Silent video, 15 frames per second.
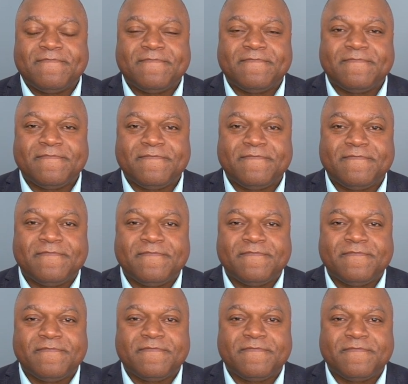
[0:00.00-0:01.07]

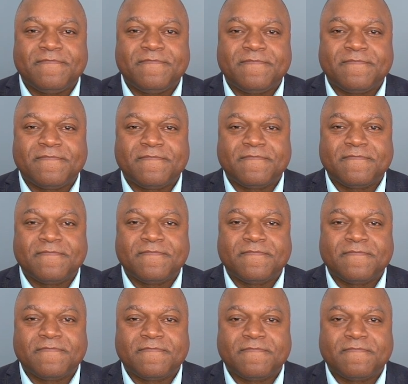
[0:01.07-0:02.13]

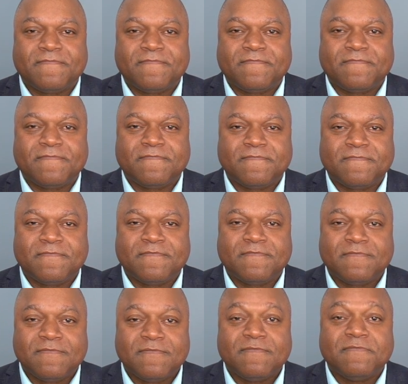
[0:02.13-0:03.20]

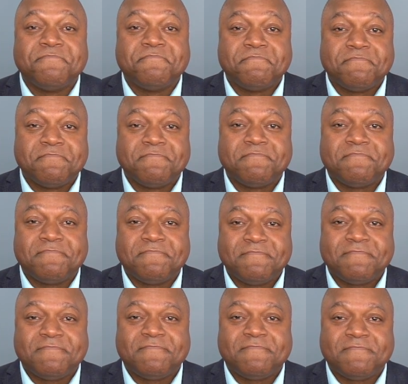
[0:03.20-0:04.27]

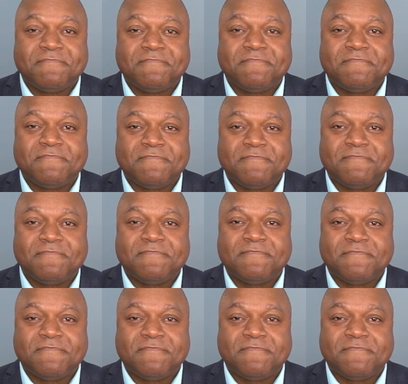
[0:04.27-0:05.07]
(not speaking)